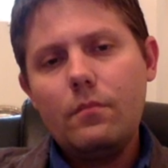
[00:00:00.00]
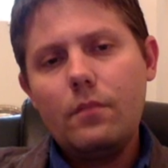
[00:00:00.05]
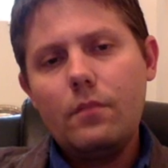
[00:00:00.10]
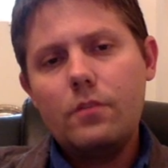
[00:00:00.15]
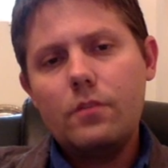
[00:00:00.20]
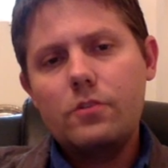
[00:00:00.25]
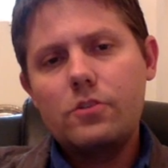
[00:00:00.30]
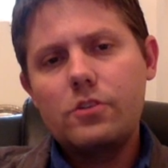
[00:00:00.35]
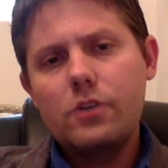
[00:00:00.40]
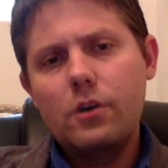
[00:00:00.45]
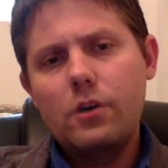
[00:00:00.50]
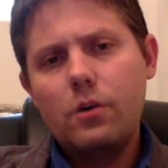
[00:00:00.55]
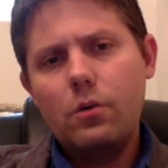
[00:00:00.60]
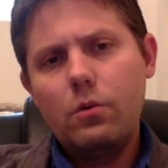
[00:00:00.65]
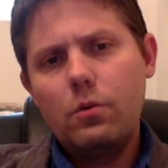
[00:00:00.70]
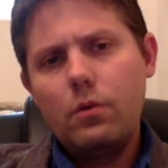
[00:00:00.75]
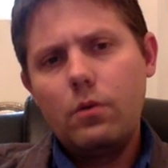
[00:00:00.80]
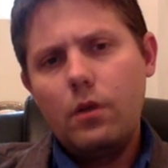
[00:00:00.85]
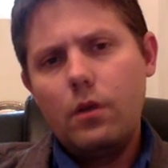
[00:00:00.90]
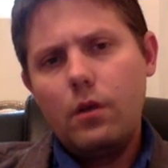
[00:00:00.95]

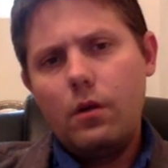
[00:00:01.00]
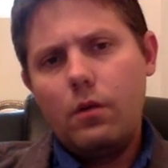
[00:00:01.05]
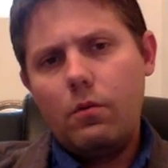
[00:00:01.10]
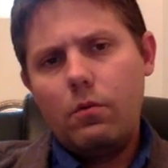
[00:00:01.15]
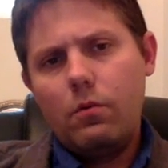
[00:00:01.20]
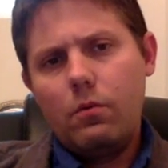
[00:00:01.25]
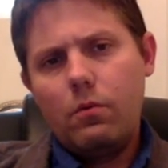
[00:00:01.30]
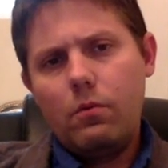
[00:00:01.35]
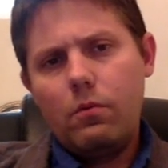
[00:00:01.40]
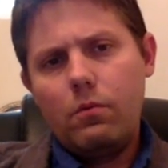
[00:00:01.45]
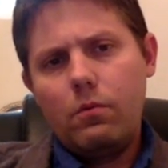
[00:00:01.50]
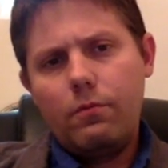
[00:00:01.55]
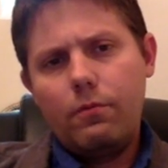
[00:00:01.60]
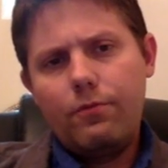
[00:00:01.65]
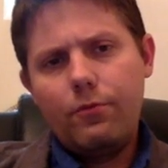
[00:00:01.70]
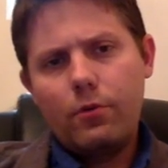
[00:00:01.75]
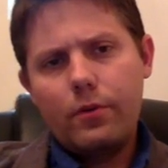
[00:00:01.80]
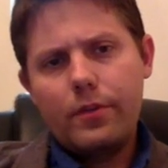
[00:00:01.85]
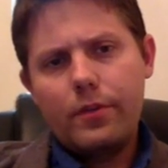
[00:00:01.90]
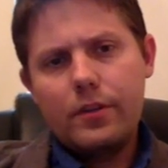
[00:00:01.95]
So
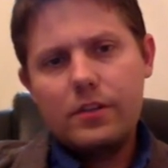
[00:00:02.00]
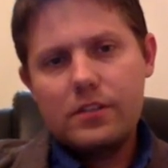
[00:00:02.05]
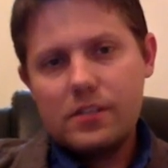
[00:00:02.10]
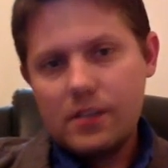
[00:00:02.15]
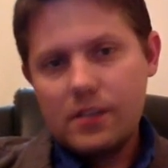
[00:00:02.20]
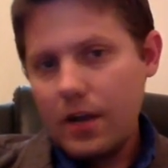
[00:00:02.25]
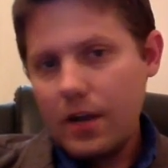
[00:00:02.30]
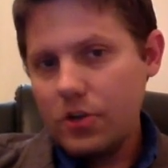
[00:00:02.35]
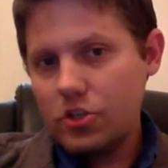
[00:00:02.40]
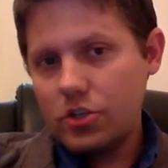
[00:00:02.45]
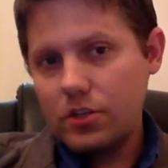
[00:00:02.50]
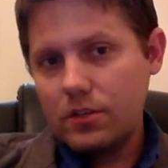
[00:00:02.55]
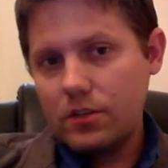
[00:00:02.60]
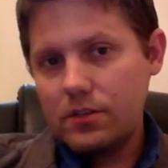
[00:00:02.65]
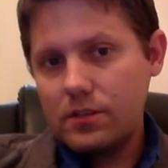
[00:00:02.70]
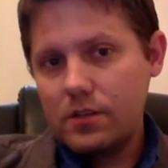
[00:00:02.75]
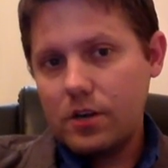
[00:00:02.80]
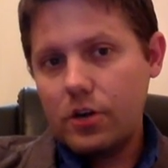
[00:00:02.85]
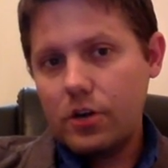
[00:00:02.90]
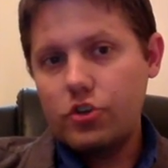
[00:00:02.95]
for the
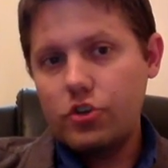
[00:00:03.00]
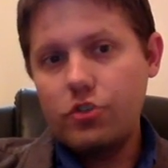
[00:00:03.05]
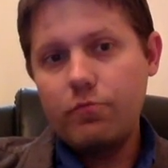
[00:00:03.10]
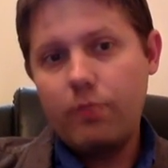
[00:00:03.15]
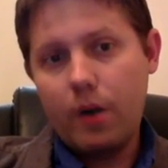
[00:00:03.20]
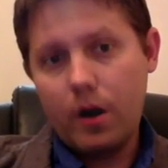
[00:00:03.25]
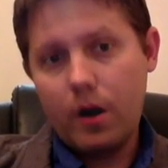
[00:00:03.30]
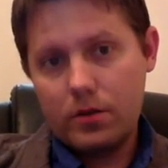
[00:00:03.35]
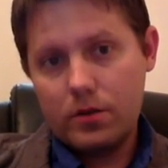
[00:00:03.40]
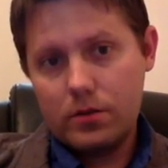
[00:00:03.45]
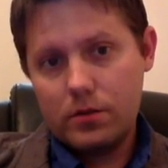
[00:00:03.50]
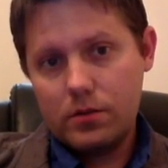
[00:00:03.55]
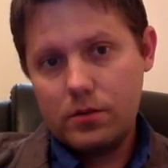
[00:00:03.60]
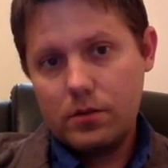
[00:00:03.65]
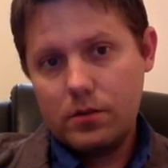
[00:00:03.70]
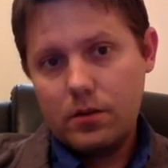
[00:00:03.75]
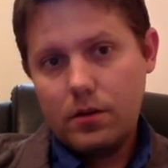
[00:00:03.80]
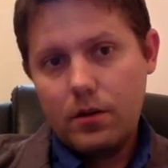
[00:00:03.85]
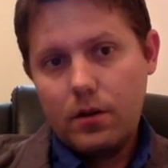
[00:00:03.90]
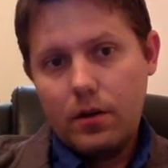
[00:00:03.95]
discussions, there are two
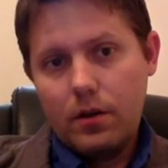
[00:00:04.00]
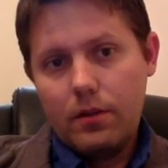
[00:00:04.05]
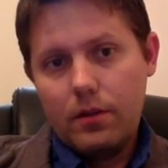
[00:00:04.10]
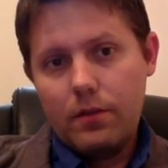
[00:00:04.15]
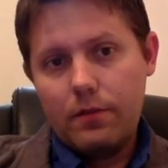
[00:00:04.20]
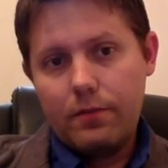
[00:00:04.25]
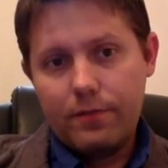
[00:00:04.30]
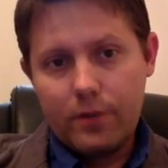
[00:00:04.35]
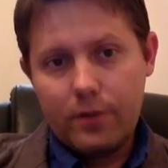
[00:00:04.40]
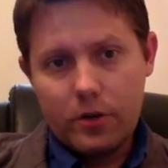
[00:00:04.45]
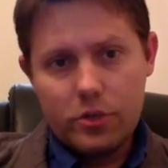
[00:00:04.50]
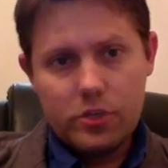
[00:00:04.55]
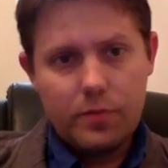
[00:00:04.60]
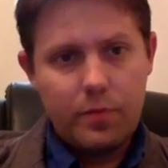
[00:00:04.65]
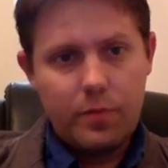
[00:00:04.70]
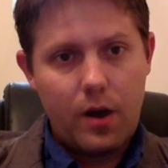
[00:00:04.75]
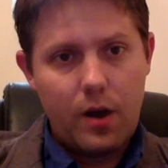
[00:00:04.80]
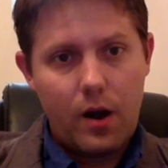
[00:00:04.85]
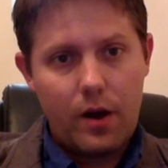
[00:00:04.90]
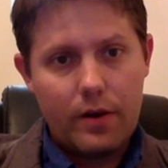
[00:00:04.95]
parts. The
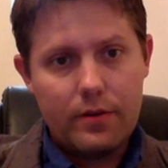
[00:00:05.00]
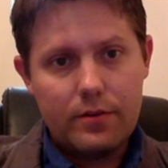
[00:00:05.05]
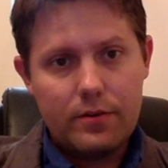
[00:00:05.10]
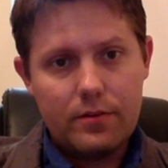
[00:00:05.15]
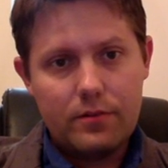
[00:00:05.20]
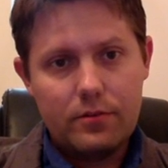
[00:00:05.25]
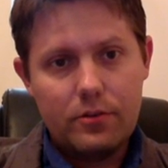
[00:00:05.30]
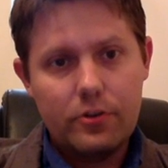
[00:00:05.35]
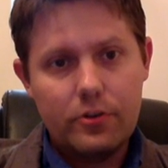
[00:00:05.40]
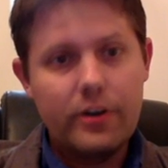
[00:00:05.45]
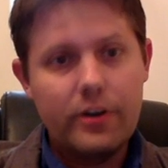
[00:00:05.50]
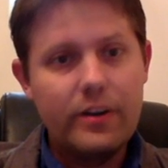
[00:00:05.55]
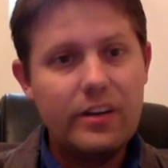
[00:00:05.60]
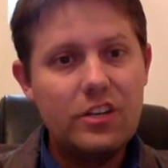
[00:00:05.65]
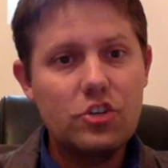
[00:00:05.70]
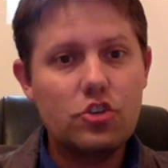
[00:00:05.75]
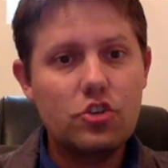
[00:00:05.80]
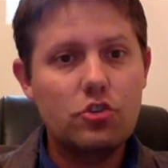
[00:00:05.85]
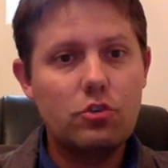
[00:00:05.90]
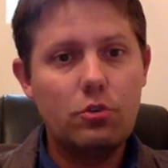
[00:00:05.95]
first part, your
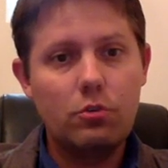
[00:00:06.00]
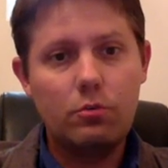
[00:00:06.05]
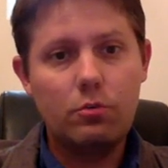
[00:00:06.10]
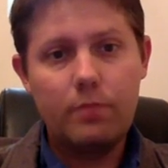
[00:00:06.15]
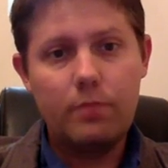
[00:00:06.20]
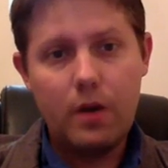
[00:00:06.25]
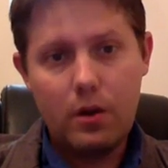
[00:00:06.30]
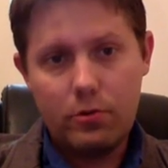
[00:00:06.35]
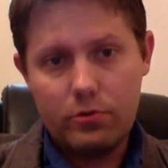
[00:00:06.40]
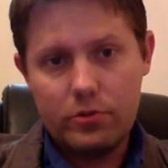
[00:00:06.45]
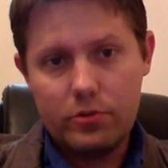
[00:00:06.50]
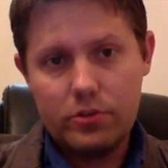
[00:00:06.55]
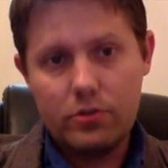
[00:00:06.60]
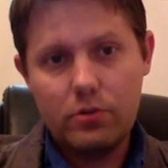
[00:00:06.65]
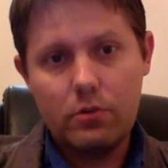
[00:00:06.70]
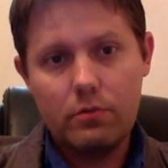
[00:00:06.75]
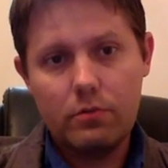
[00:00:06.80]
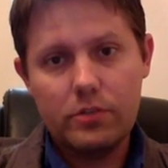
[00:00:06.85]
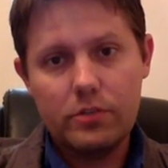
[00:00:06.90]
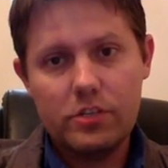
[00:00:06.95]
initial post,
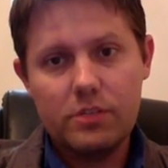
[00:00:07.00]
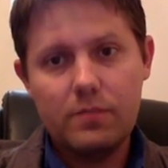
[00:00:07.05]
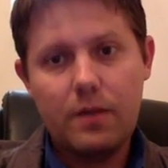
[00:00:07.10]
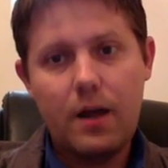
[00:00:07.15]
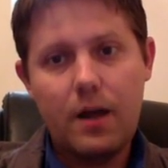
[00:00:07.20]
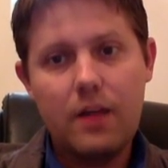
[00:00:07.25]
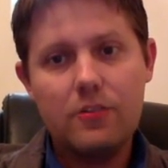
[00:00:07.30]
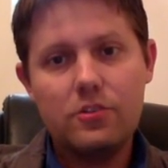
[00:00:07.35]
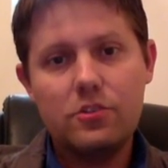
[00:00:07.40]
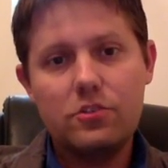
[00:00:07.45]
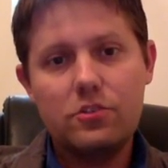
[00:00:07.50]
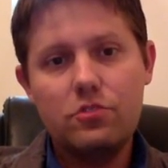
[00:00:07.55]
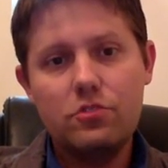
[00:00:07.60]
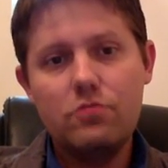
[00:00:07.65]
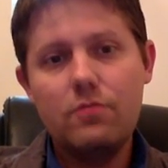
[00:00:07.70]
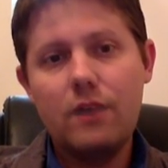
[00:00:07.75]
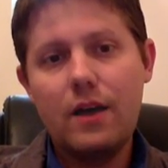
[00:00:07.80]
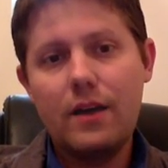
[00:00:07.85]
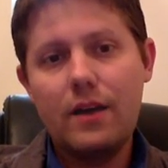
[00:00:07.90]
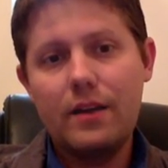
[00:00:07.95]
your response to
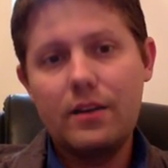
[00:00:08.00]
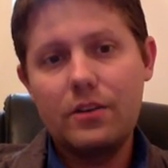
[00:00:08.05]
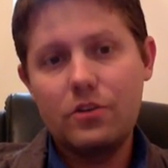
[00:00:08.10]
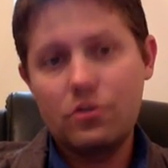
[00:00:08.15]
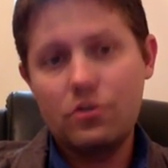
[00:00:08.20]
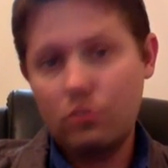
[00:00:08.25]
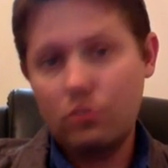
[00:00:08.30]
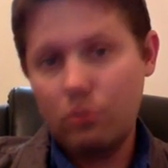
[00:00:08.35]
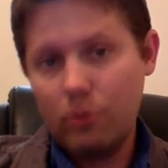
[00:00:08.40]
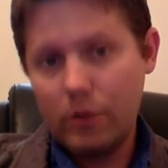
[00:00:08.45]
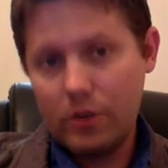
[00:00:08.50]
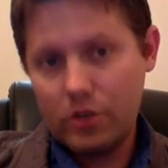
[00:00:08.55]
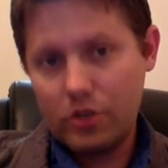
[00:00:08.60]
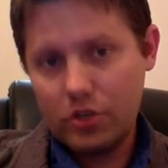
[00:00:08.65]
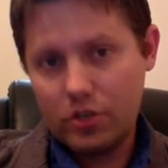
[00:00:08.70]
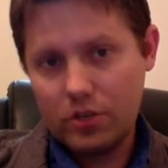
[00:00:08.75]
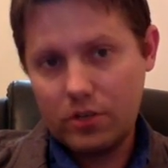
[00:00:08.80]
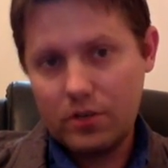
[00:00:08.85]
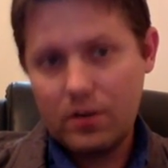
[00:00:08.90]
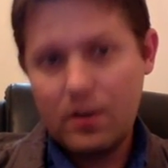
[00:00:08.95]
my initial
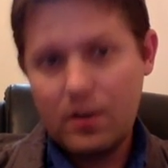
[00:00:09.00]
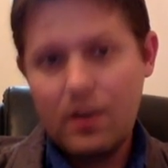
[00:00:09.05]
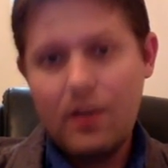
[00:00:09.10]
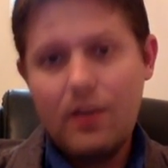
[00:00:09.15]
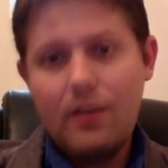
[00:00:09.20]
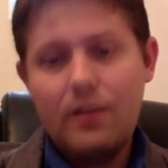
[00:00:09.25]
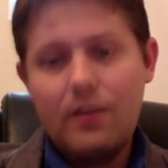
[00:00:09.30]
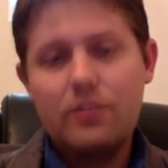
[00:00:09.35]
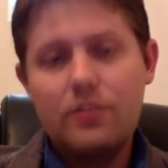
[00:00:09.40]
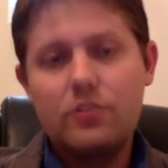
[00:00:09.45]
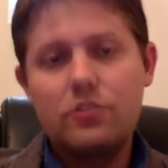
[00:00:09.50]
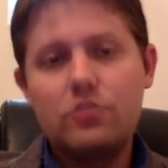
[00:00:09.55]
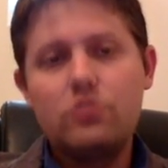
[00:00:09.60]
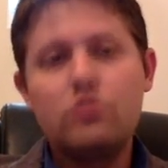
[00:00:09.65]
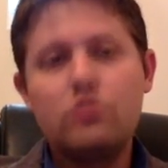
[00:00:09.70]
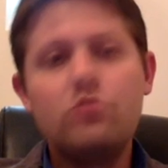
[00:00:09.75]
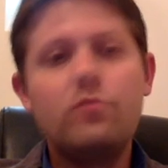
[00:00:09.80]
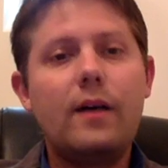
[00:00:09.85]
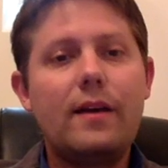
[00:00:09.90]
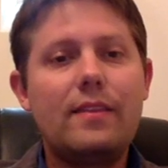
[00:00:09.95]
question, is
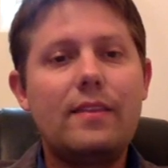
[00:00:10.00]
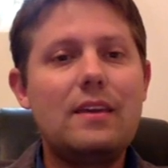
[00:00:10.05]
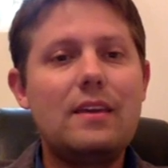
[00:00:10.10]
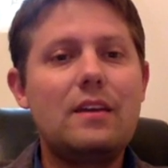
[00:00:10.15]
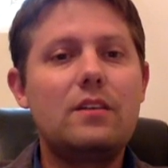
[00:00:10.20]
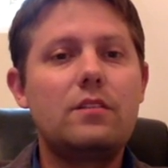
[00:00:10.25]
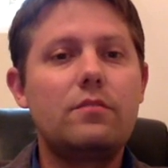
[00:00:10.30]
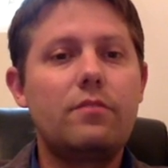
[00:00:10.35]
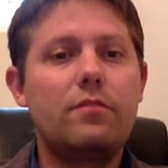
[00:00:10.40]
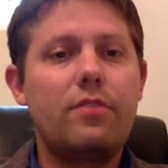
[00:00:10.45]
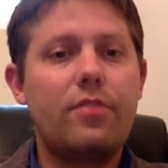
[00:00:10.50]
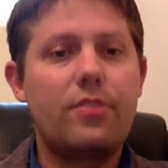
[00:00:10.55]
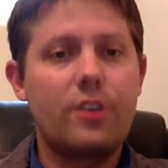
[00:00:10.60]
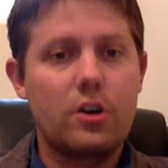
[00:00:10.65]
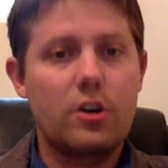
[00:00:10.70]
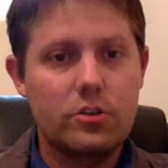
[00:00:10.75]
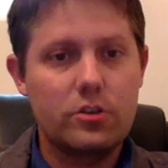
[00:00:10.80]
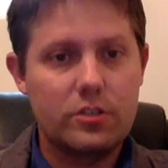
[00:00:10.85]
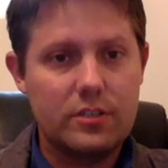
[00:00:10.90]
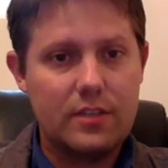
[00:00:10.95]
due by the end of
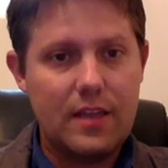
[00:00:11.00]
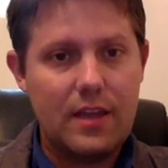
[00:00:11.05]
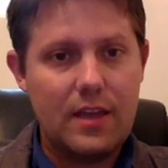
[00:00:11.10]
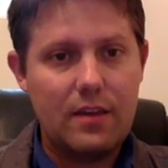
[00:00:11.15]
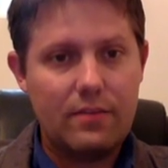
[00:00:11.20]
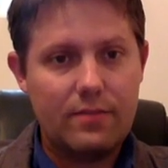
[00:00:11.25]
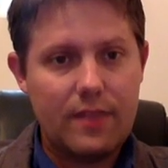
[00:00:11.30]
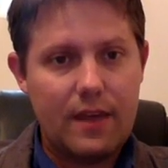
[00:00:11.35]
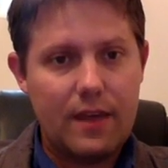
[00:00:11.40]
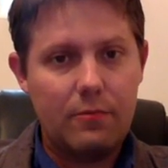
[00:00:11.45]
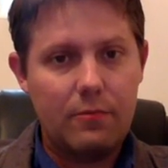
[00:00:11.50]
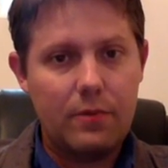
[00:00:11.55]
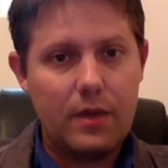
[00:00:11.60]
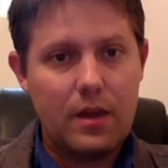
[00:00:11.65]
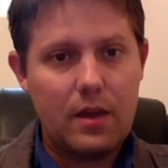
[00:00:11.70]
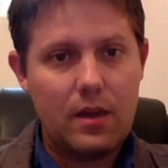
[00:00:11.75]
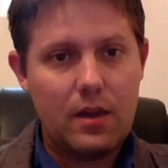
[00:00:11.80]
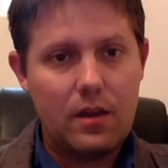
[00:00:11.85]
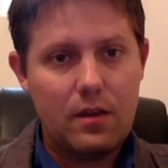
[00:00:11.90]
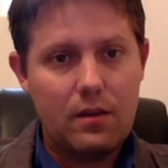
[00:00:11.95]
Thursday of that
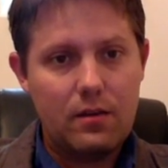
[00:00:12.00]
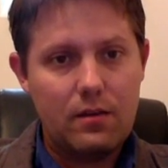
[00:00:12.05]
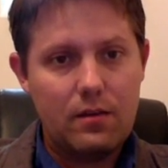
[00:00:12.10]
week.